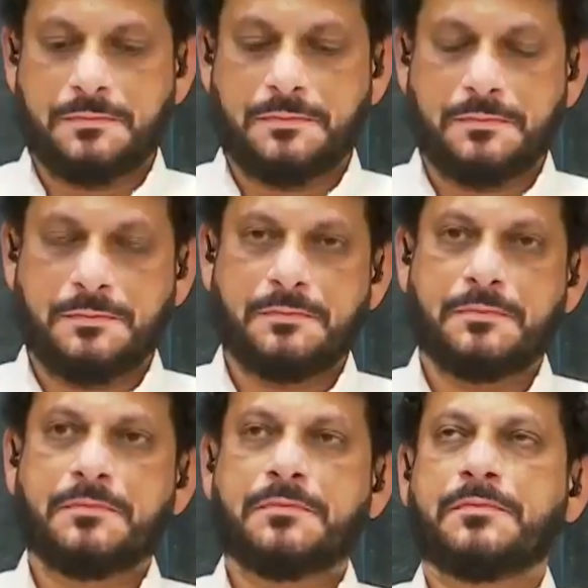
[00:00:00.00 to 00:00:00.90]

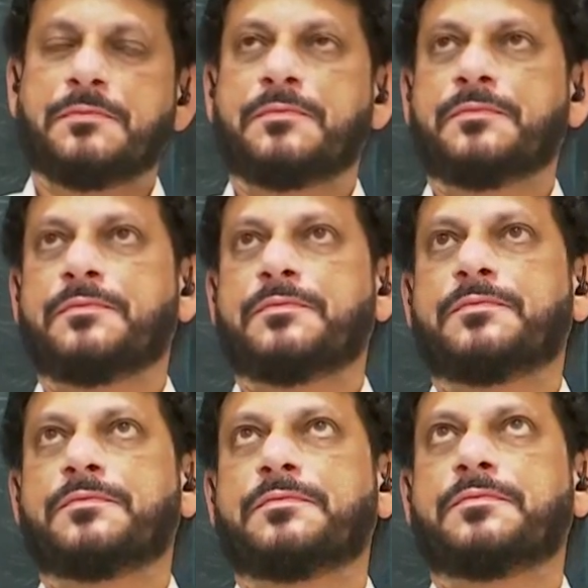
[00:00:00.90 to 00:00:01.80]

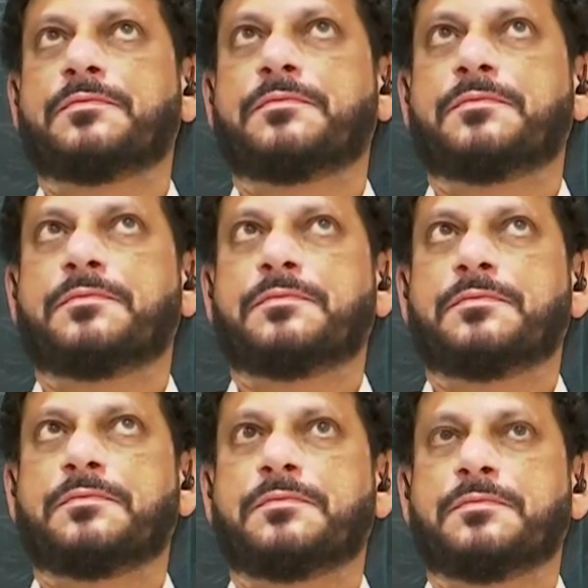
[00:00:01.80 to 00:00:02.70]

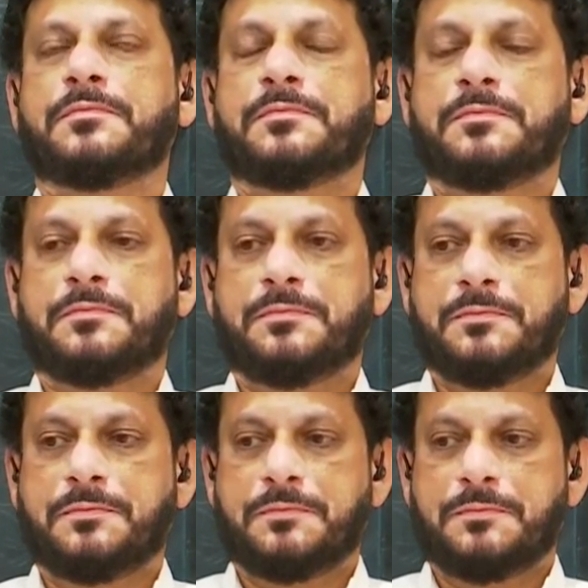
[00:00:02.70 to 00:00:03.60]

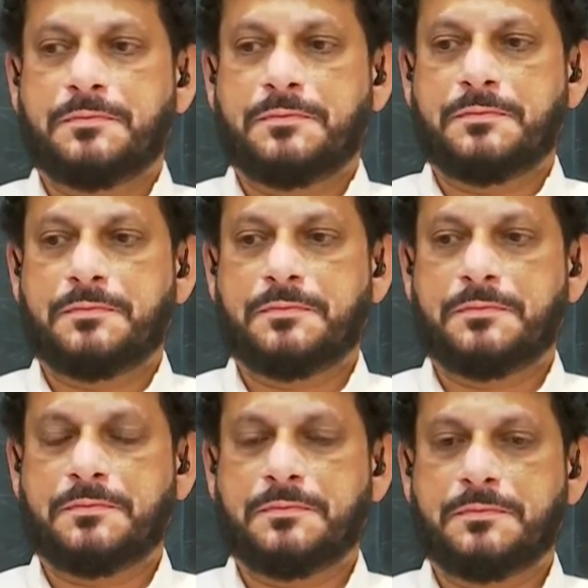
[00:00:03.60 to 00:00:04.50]

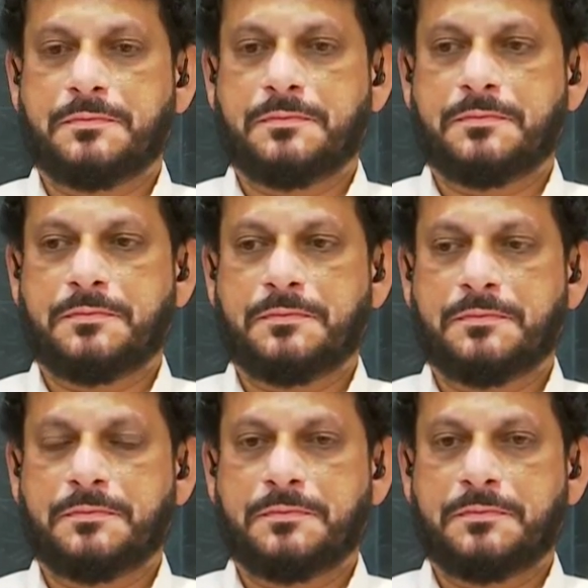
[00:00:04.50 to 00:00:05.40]

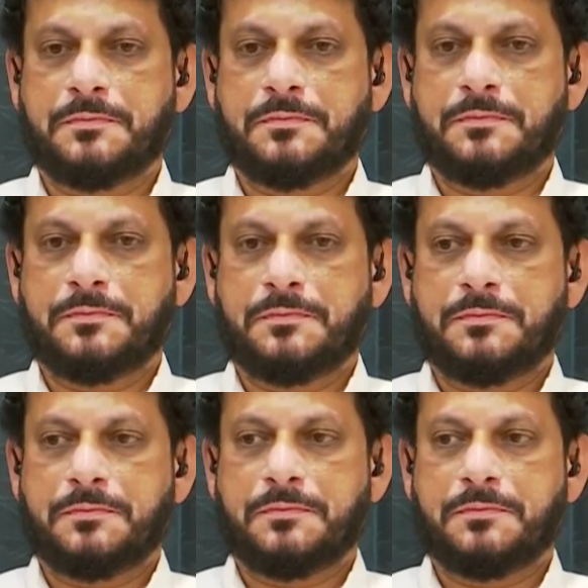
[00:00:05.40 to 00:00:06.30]

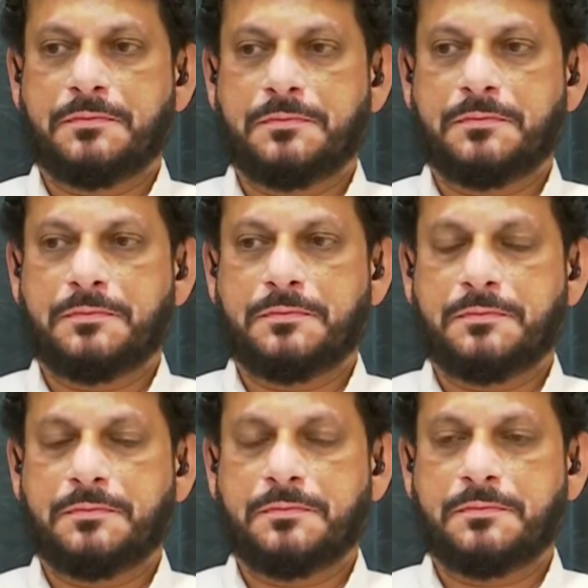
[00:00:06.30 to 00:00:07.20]

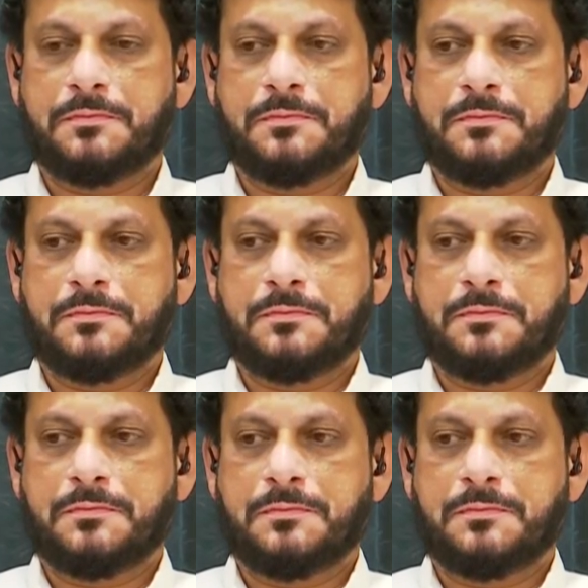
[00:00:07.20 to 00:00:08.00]
[no speech]